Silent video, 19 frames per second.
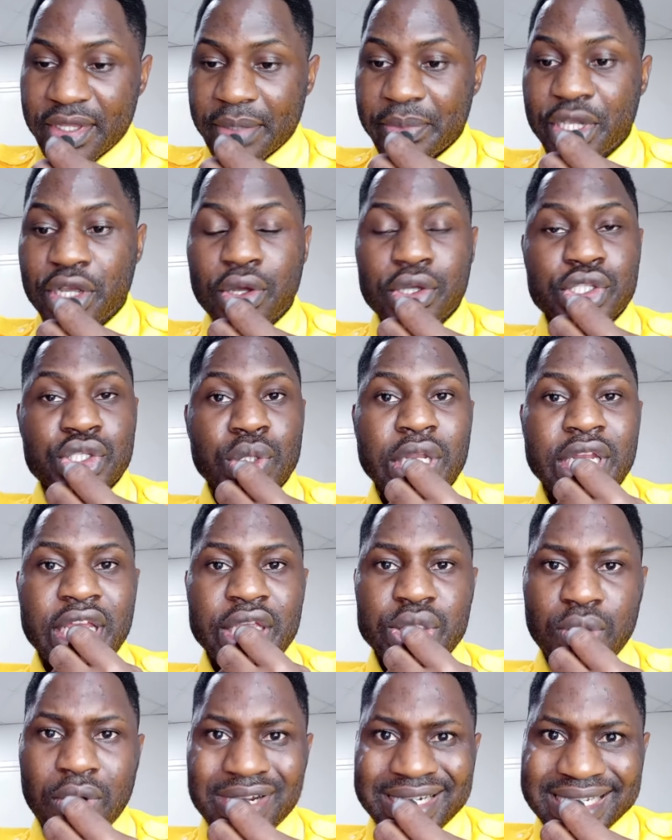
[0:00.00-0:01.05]
Because you
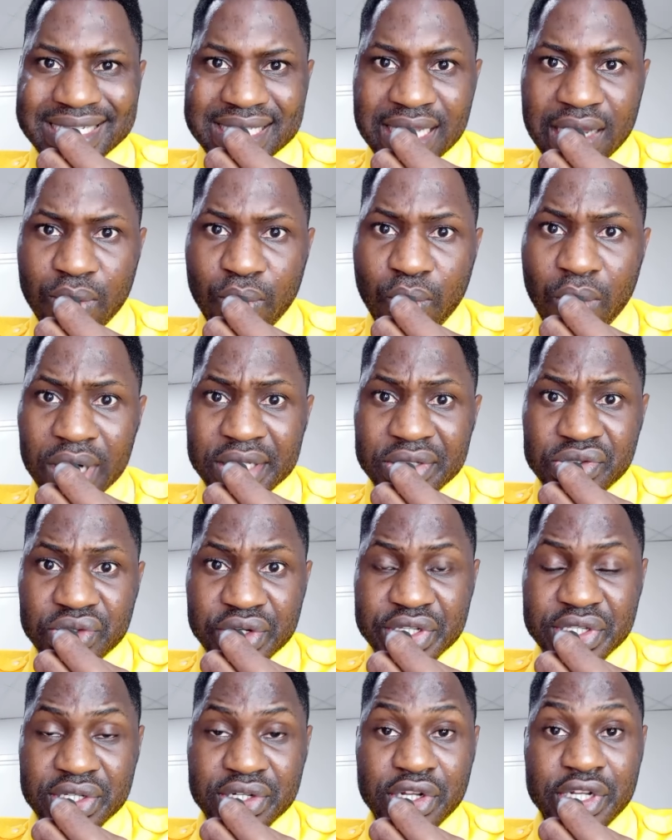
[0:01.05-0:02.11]
need to understand what is
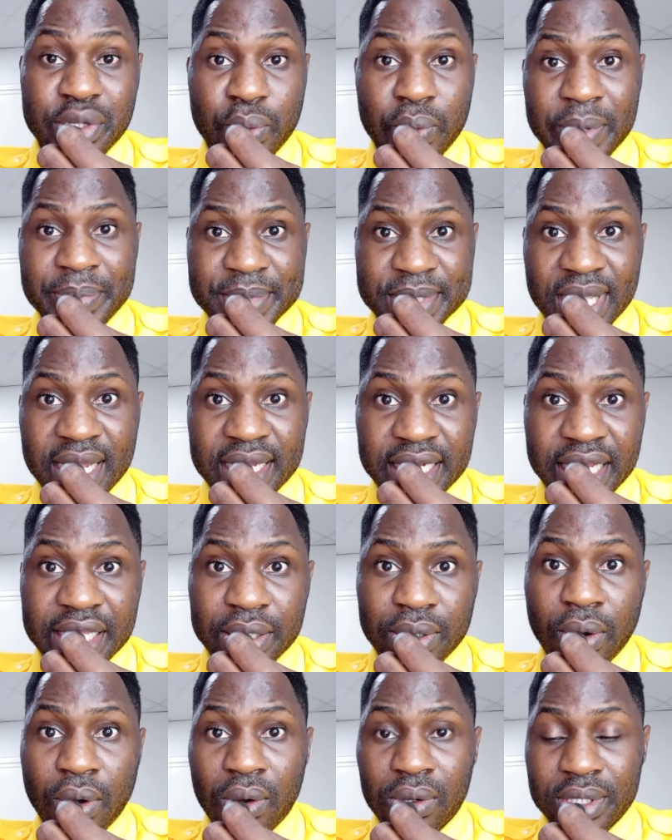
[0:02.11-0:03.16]
written on the website
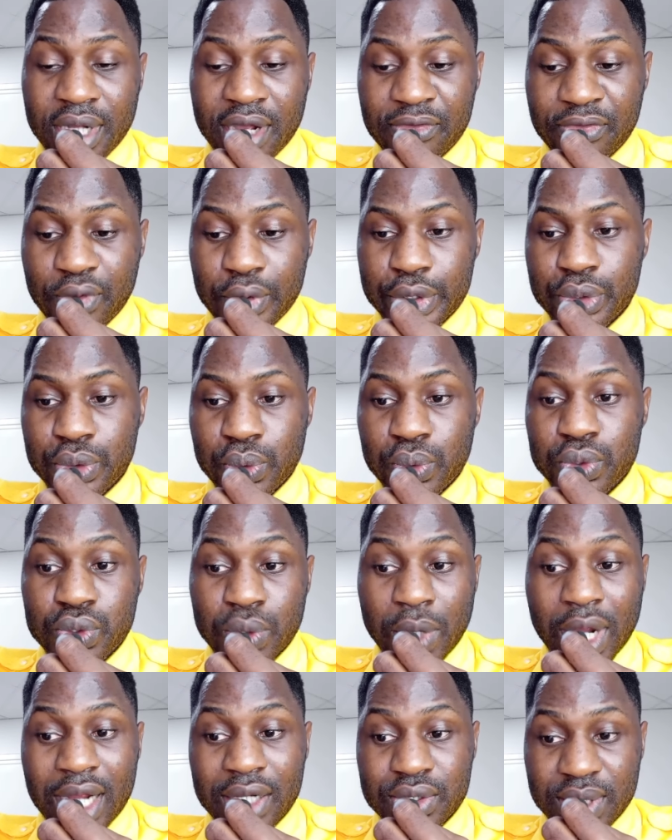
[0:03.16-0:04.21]
in order for you
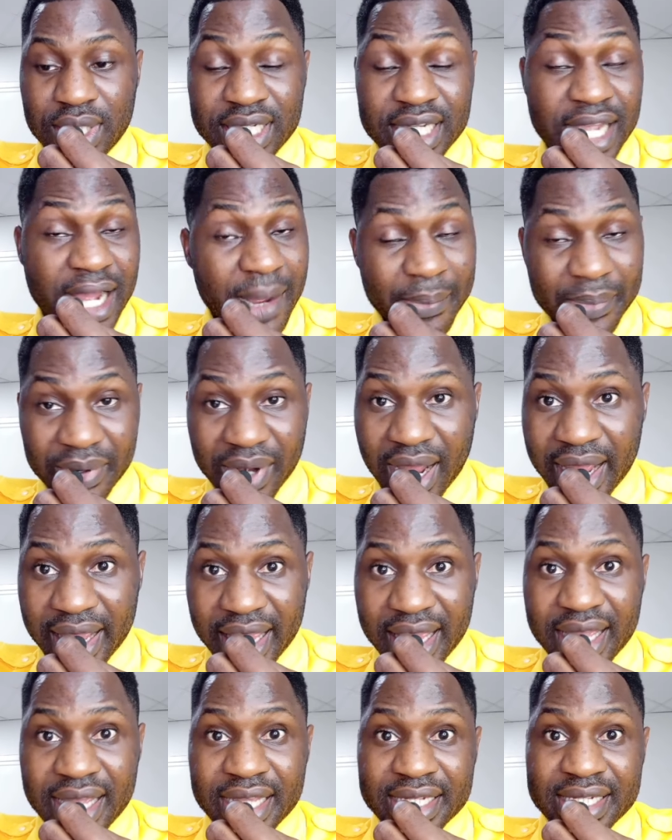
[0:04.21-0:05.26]
to actually apply.
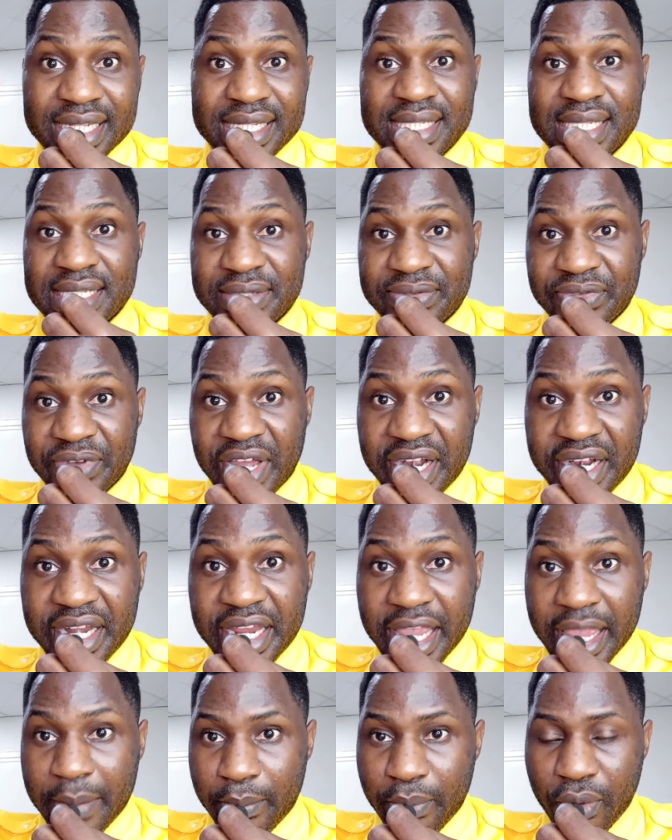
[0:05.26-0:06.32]
This is
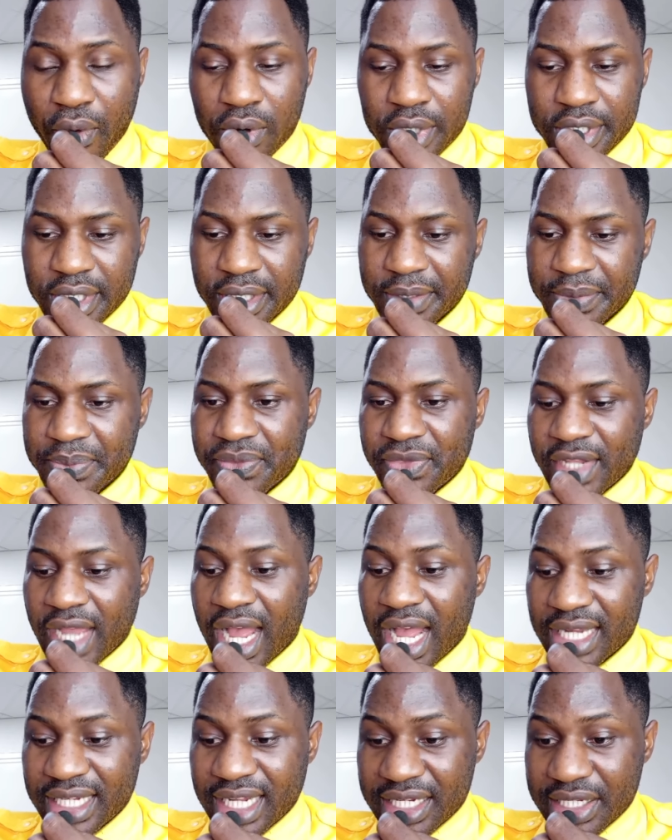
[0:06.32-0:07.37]
very important,
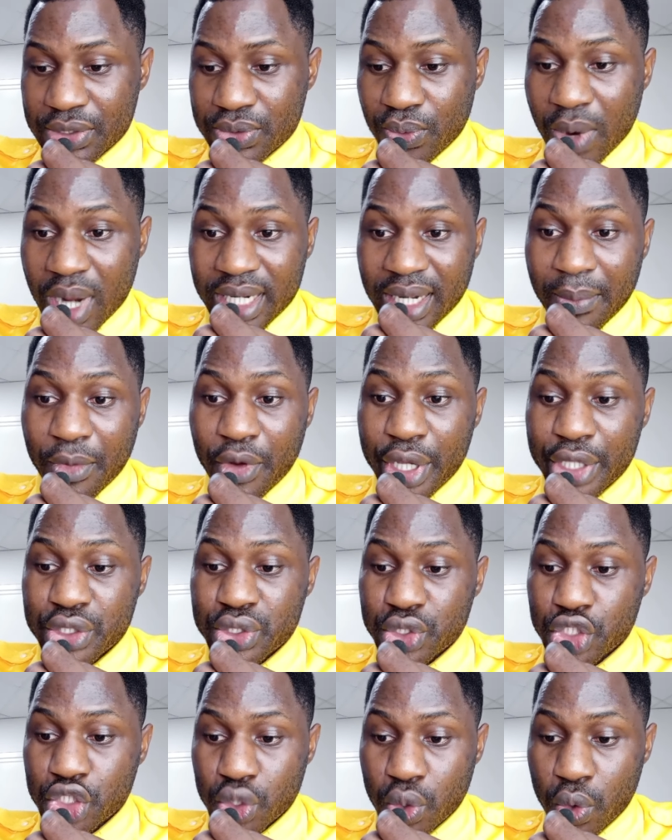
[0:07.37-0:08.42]
and that is what I'm going
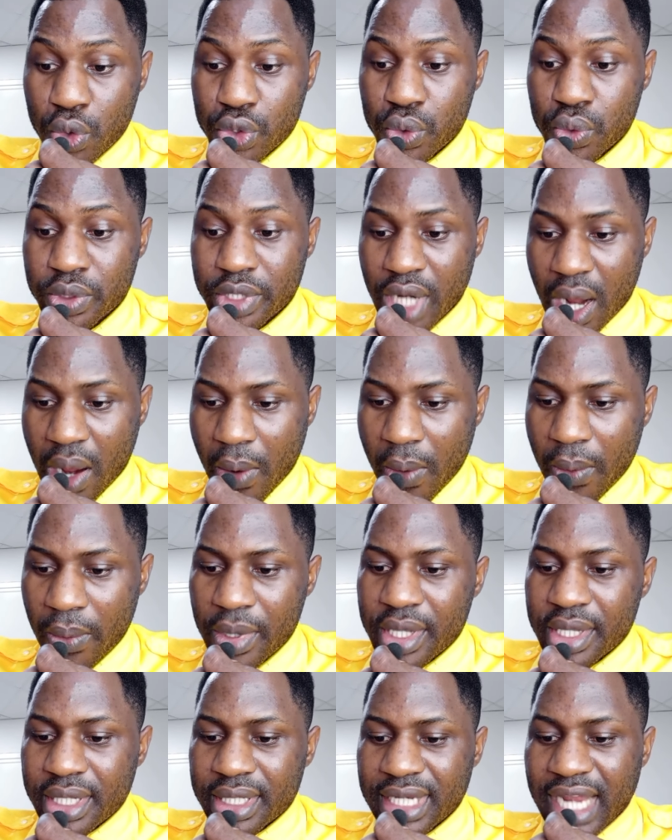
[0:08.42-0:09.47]
to show you now.
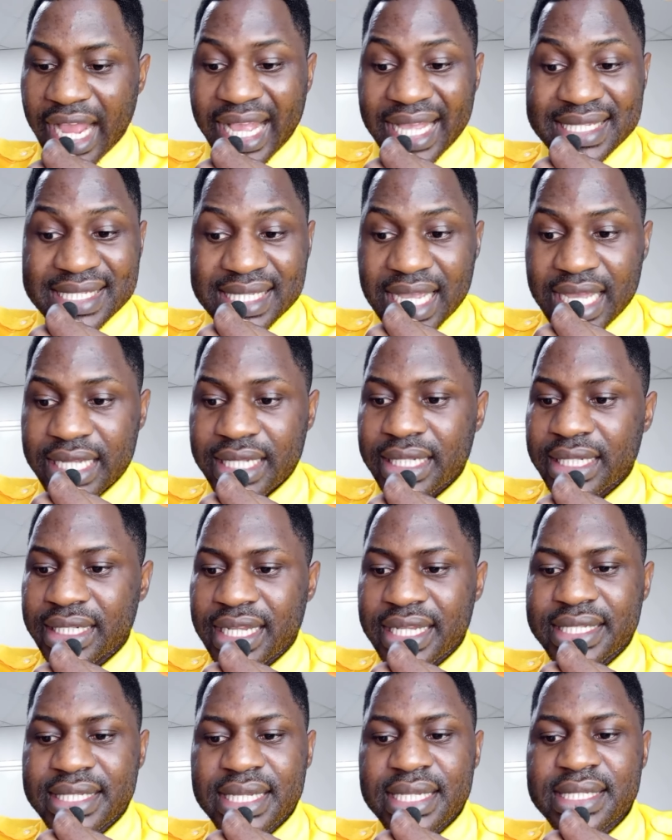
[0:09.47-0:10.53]
Like I said,
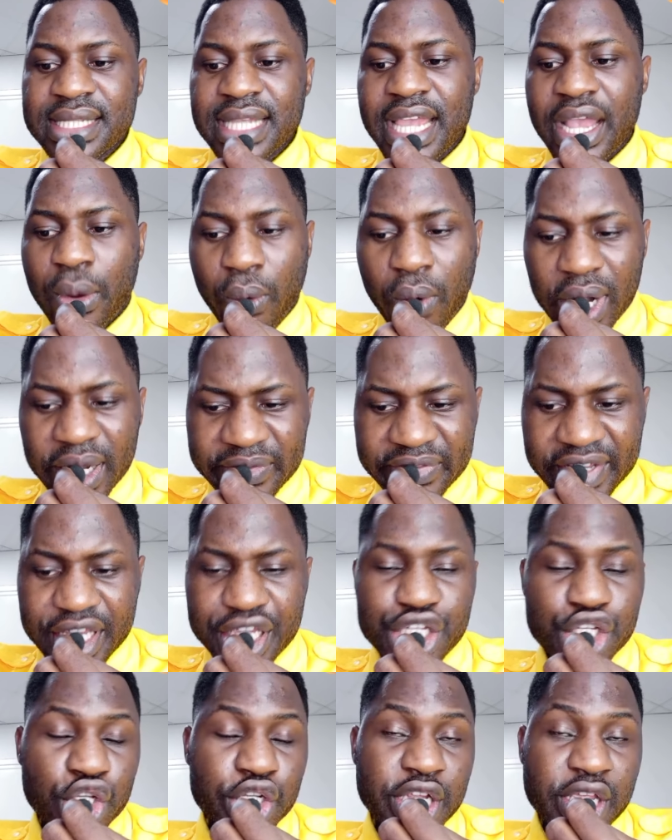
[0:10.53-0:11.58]
it is a
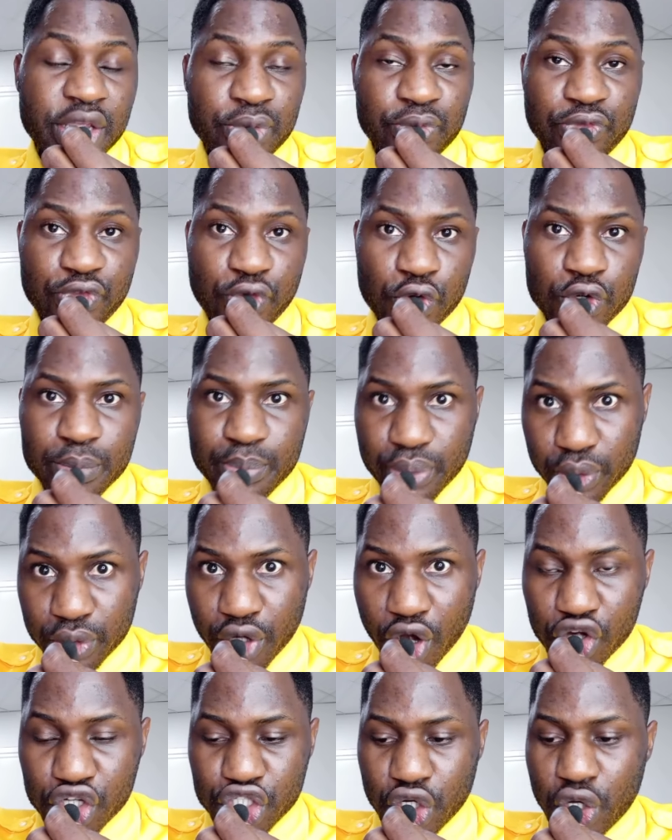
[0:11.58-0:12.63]
qualification in food
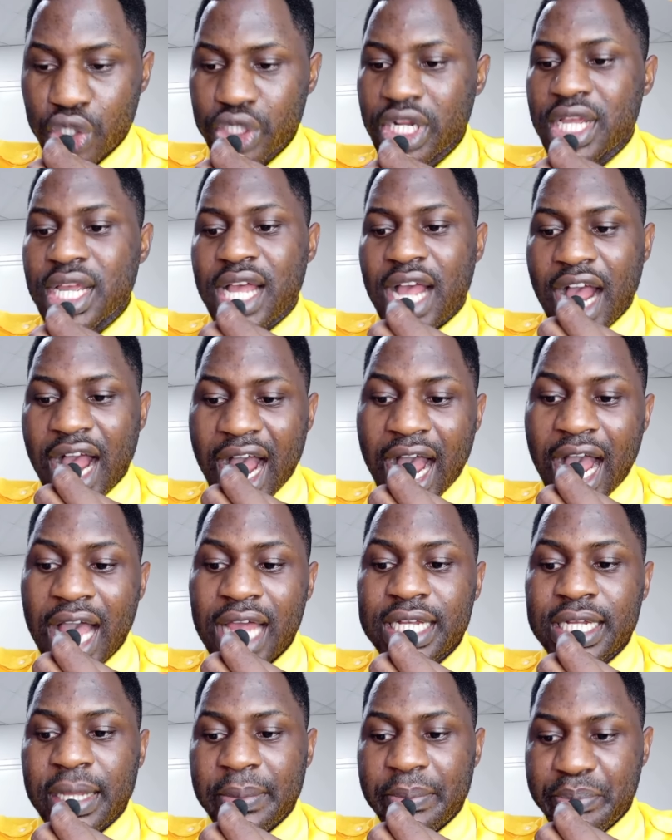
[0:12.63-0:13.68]
production
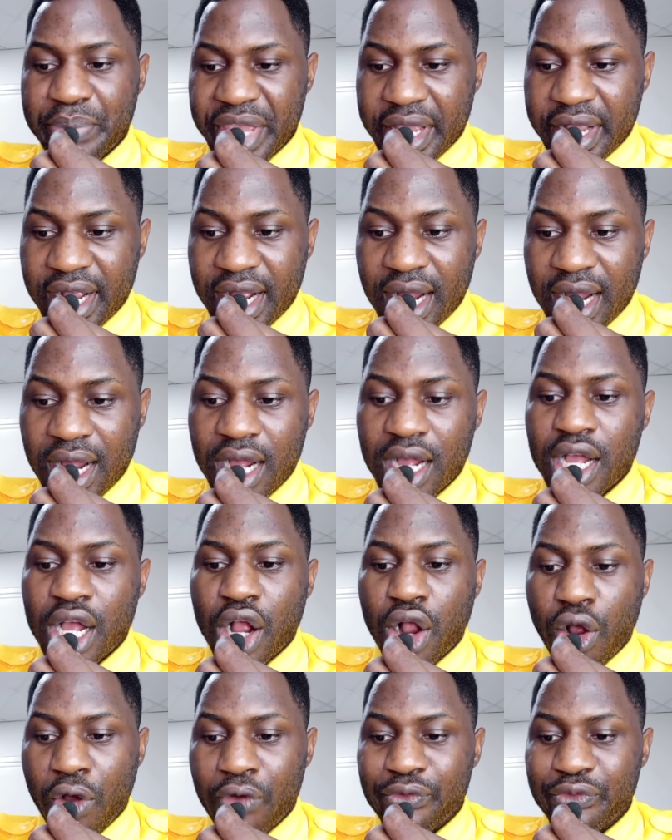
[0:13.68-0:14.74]
and baker
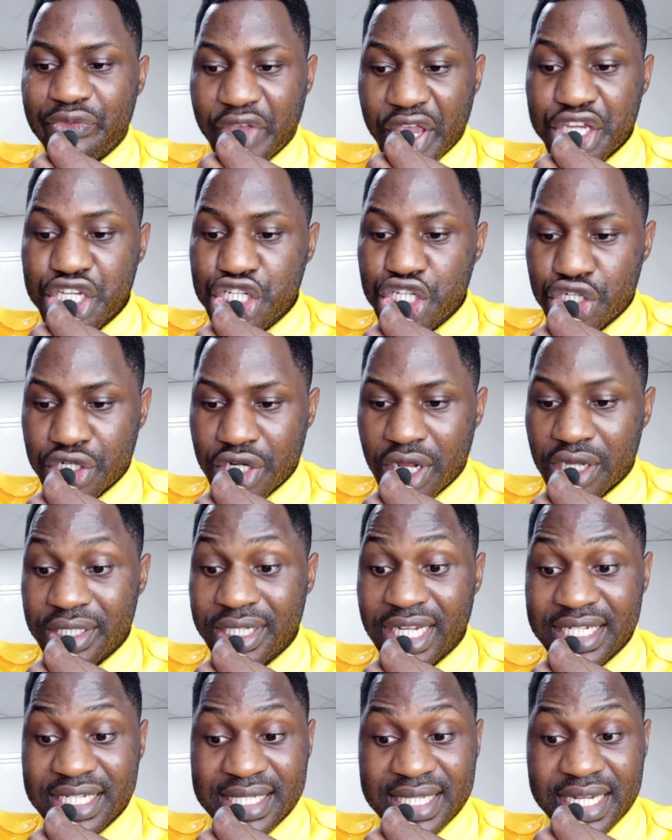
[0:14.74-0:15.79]
confectioner.
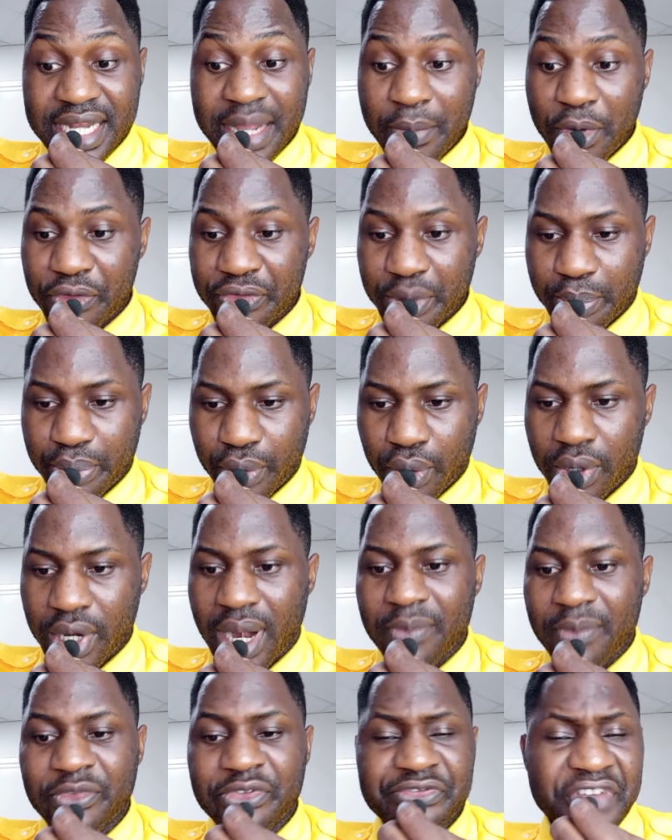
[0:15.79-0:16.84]
That is the name of the
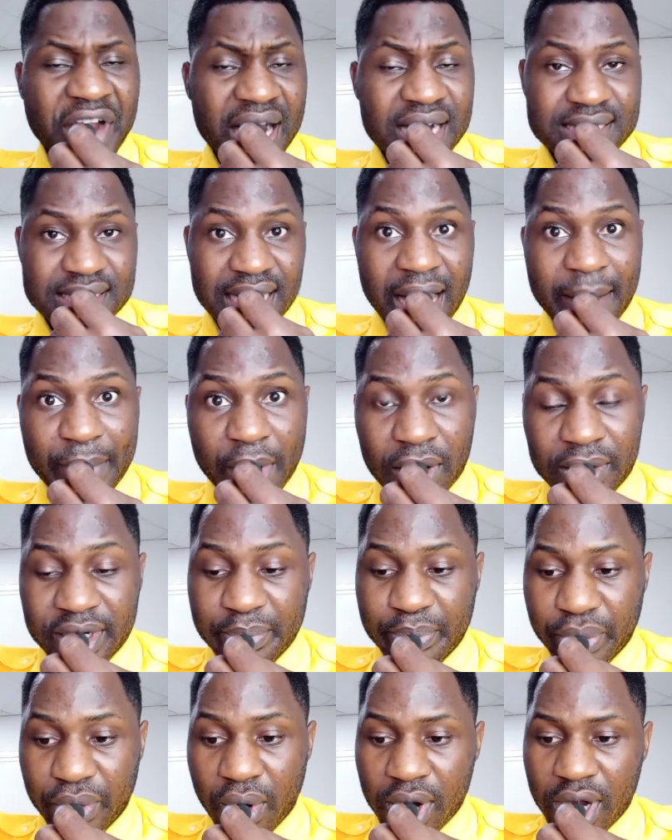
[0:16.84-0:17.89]
program. Facts about the
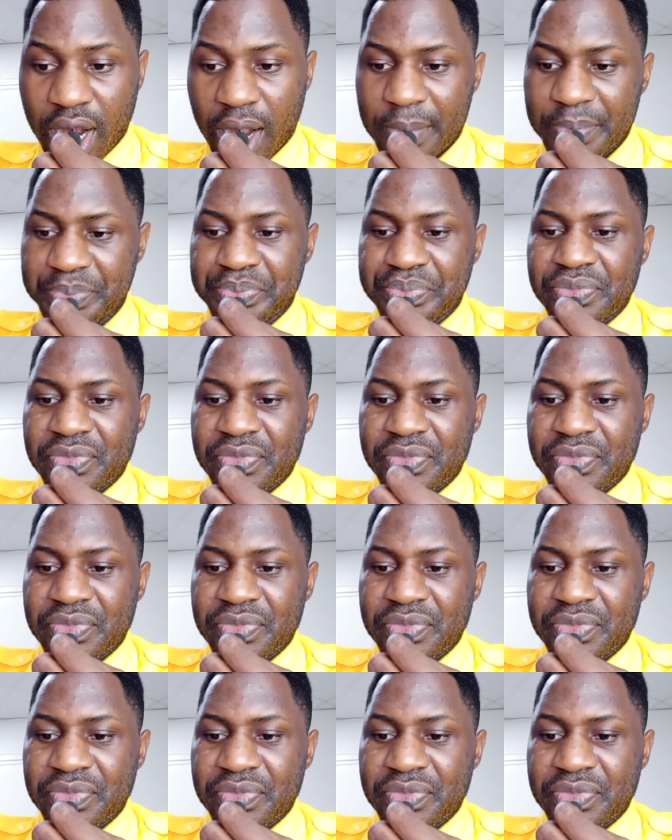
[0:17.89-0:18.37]
program.